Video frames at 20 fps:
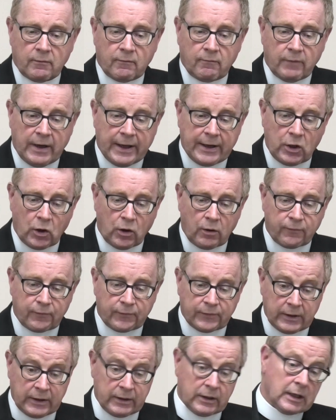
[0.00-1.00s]
Very
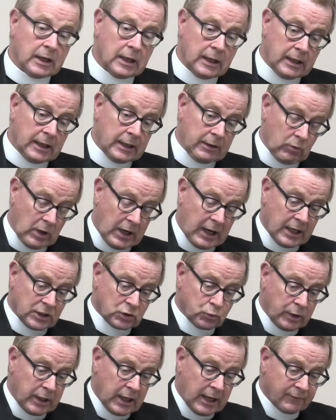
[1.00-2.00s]
often, and
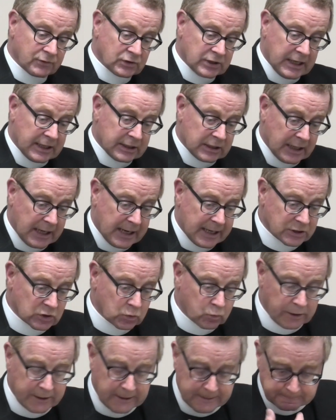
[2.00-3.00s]
as we have said
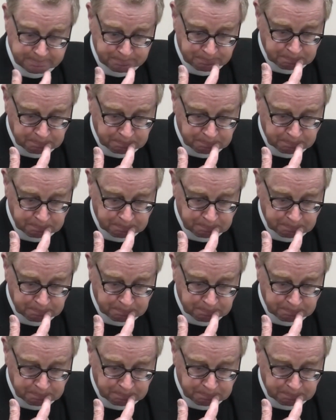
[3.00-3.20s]
last week,